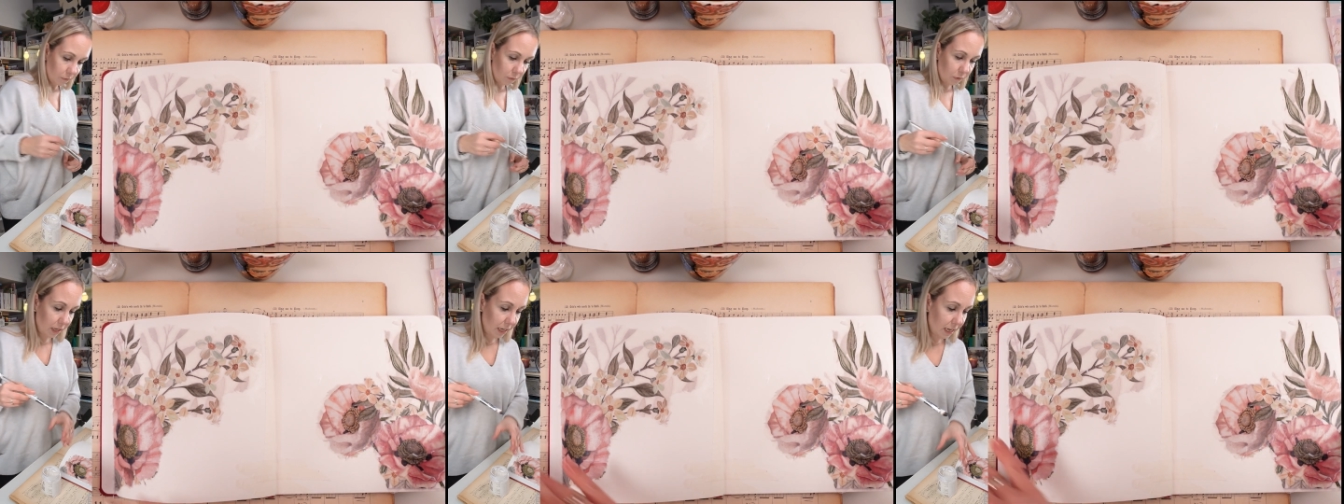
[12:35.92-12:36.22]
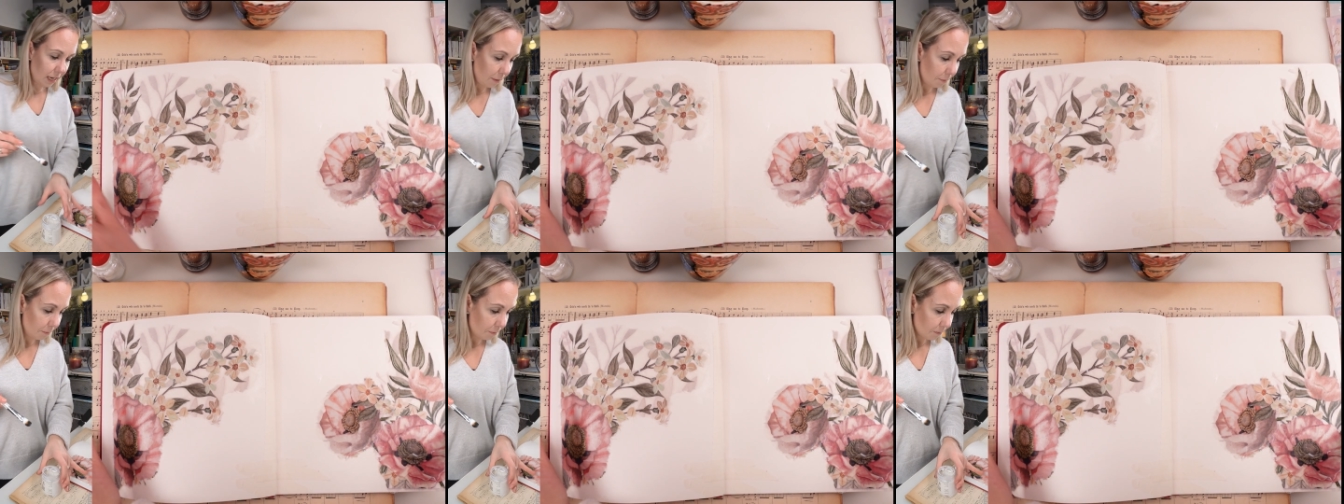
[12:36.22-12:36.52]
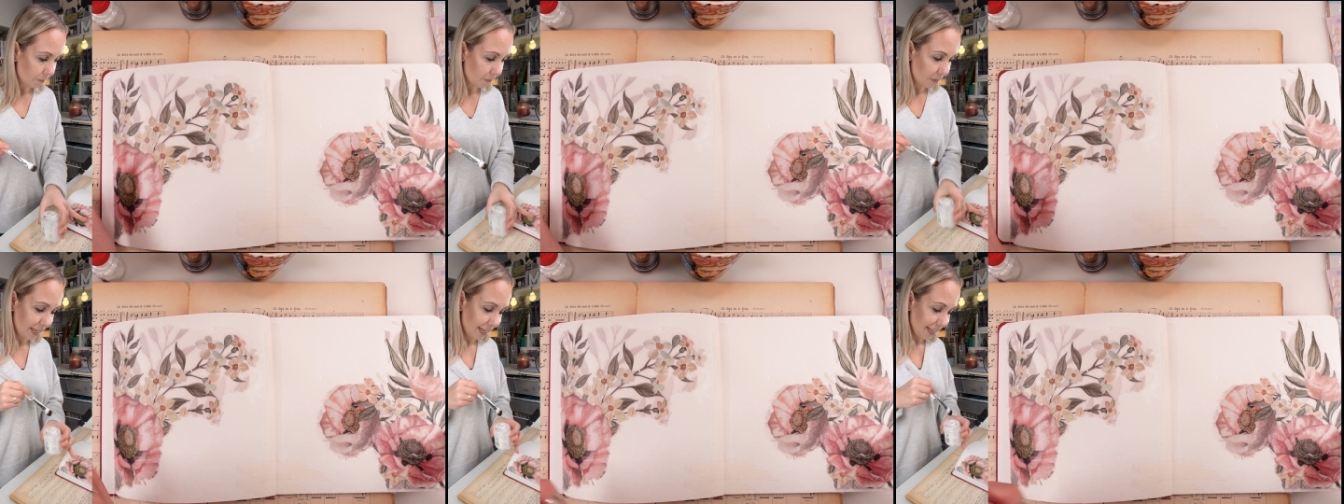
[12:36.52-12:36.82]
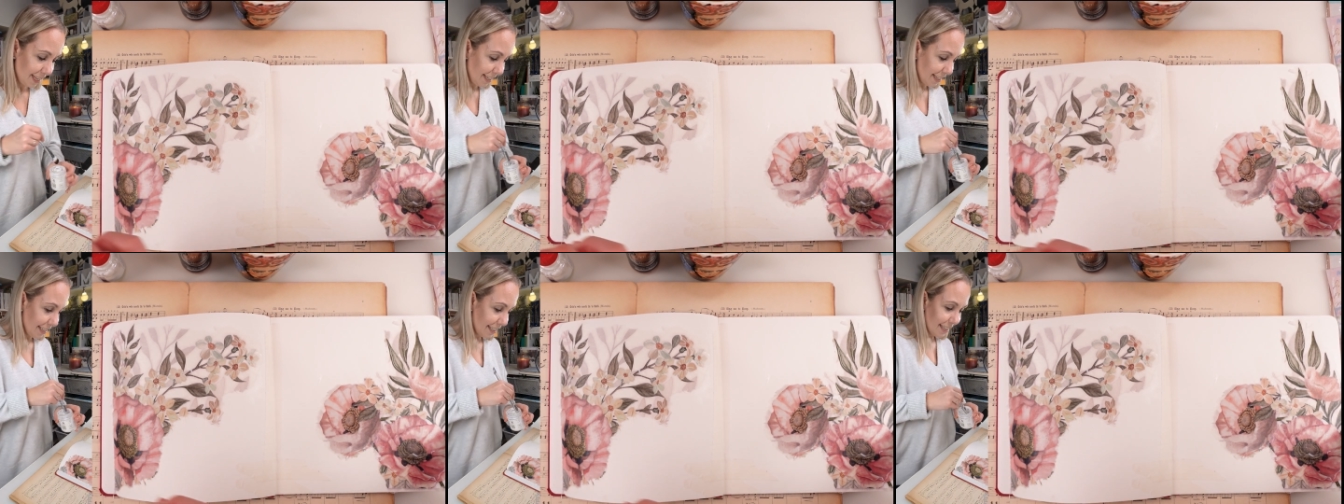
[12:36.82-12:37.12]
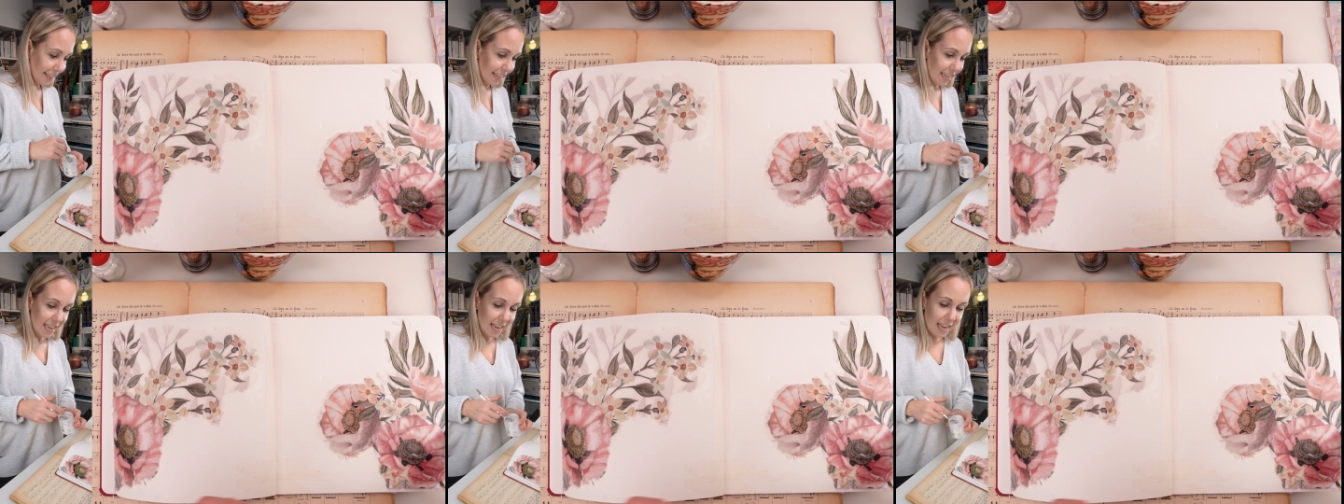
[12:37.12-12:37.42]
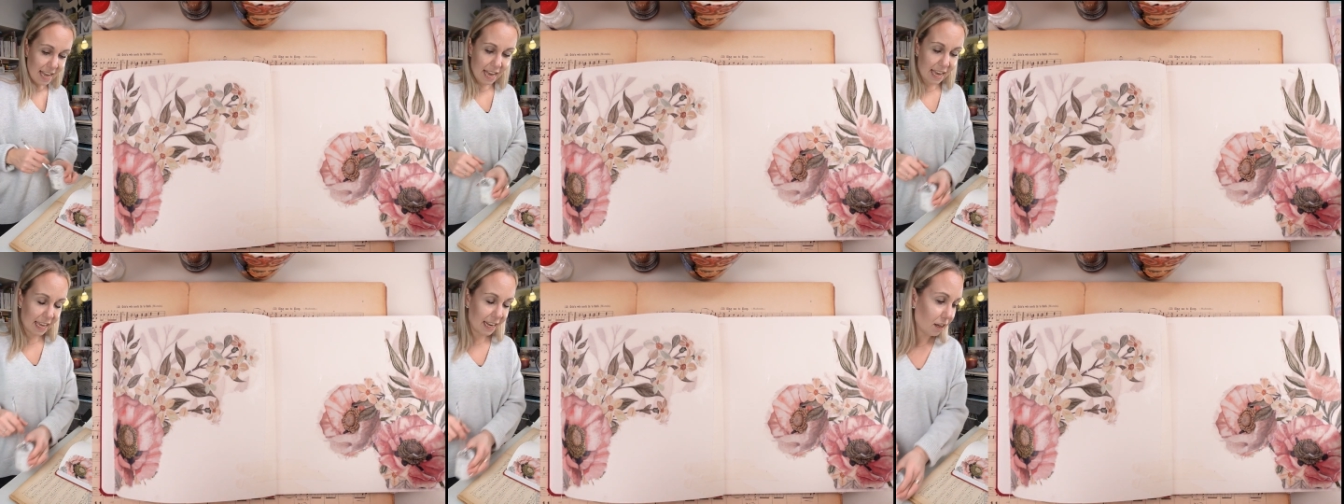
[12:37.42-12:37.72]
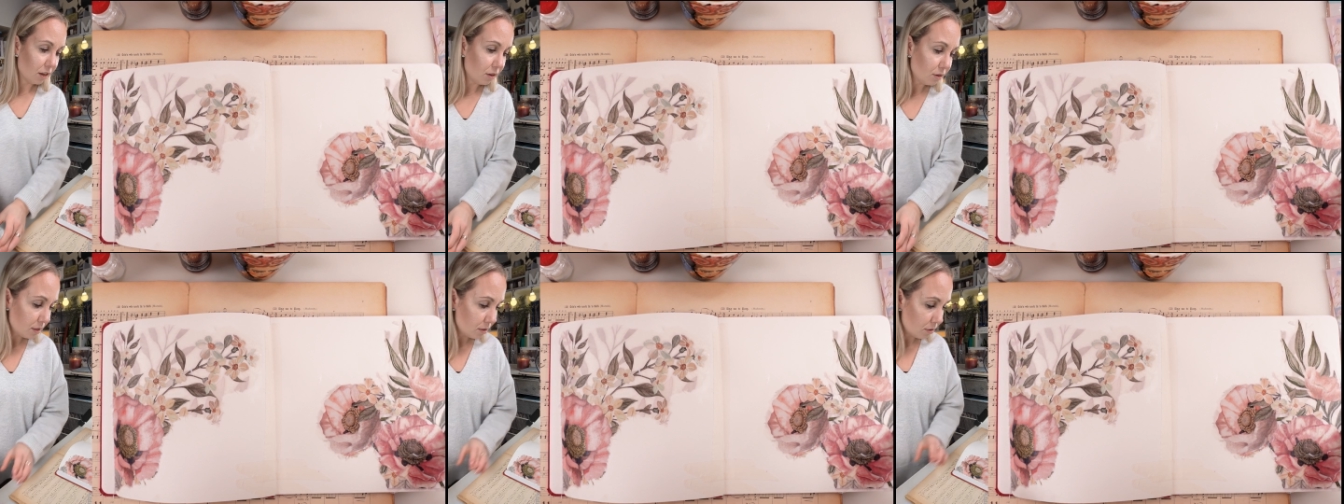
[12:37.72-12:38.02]
Voila. And
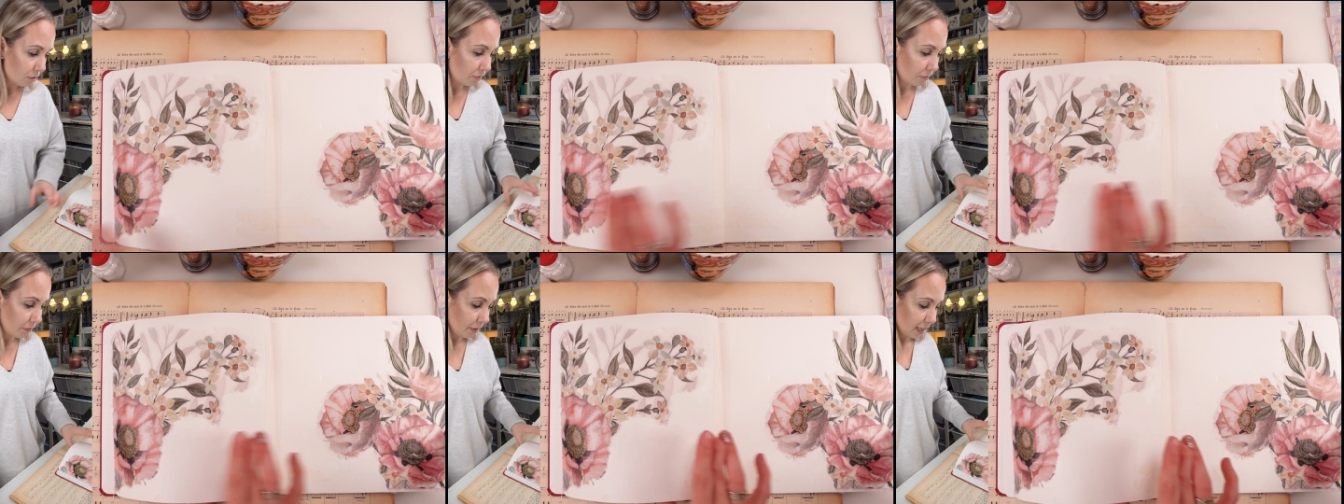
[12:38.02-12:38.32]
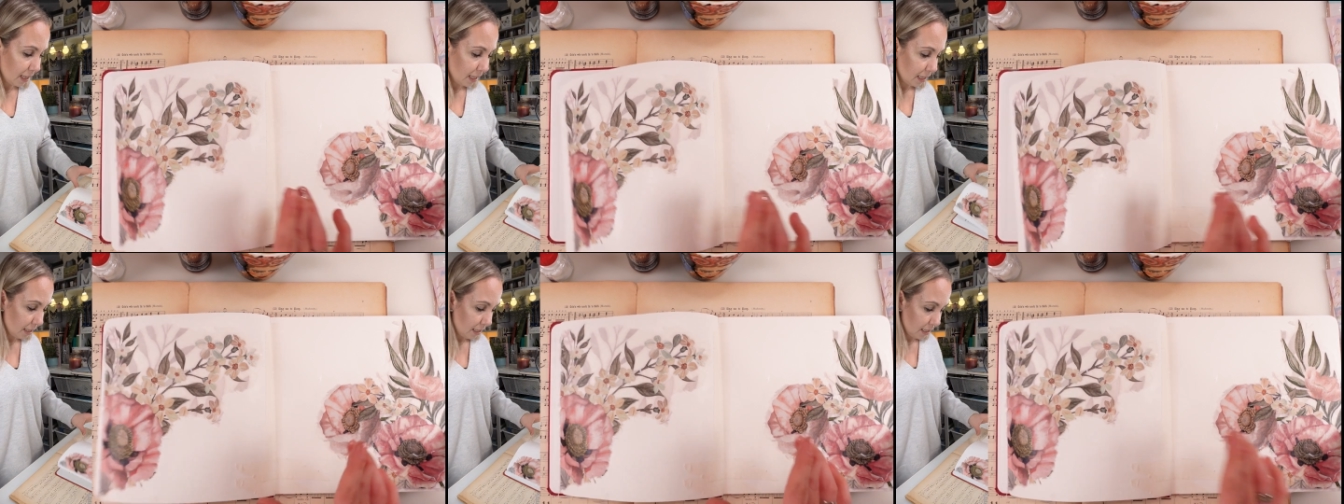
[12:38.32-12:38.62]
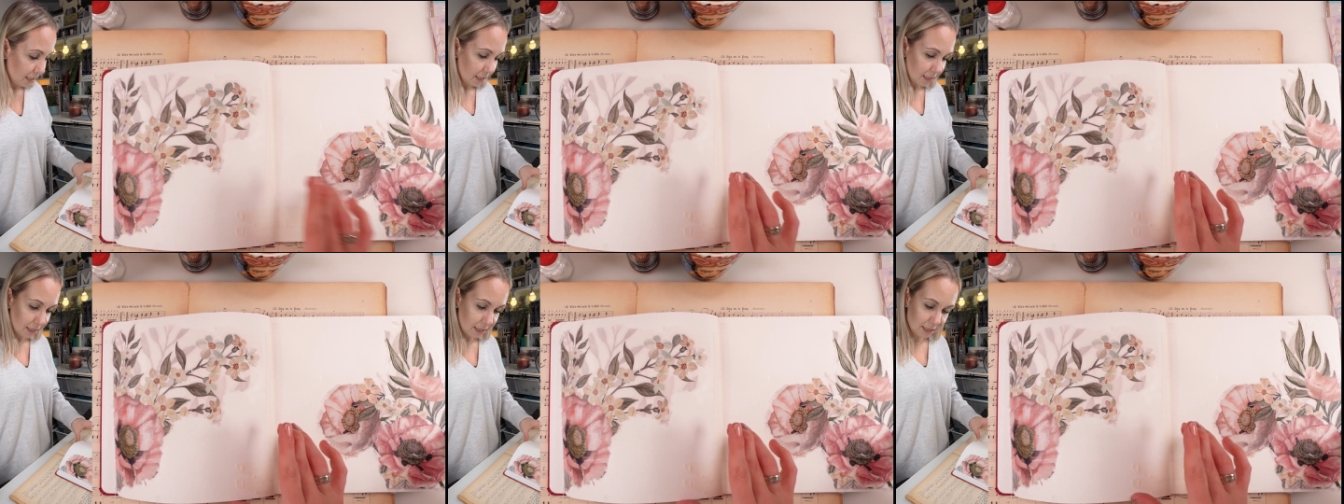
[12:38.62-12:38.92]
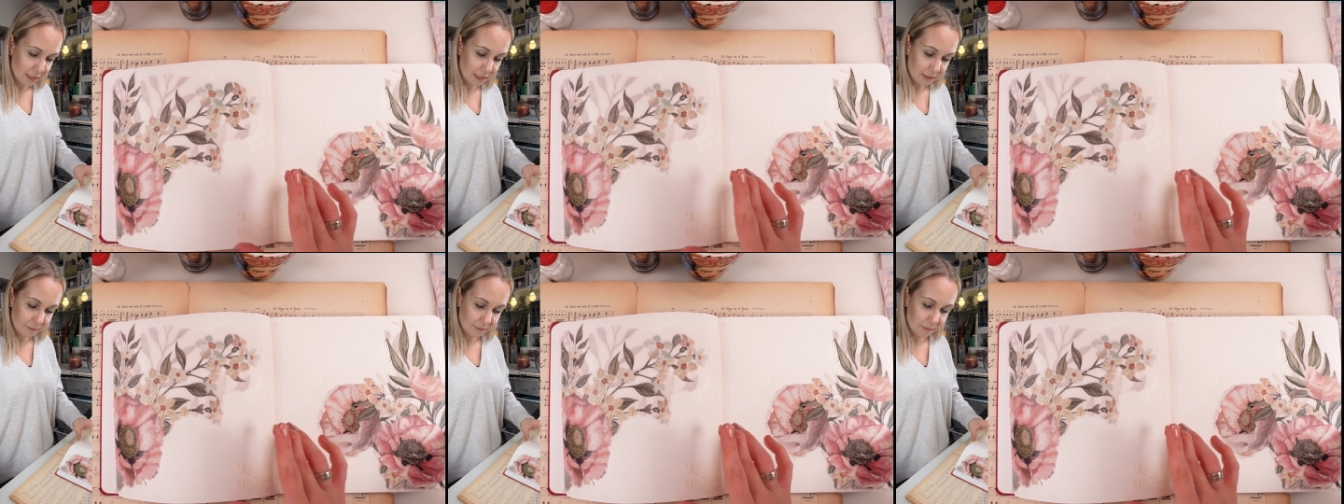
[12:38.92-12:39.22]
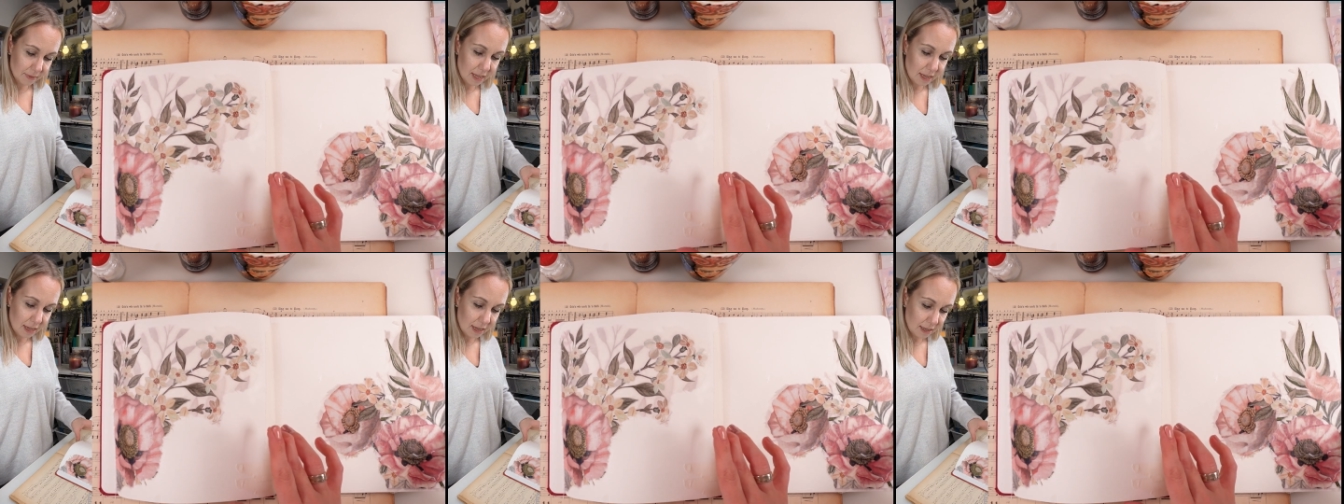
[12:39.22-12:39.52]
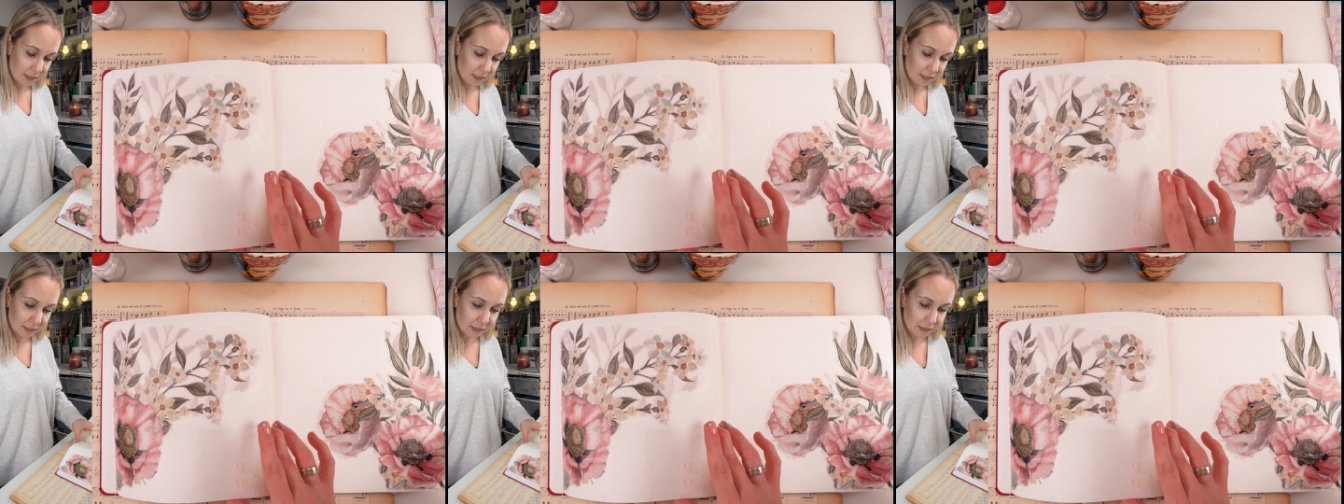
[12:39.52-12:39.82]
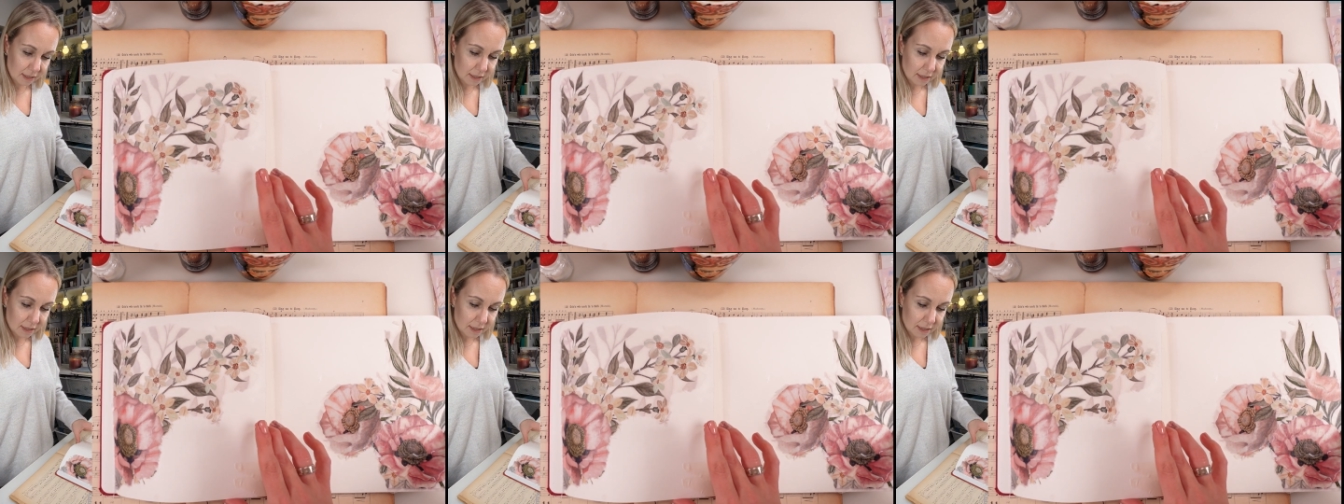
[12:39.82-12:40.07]
I also feel that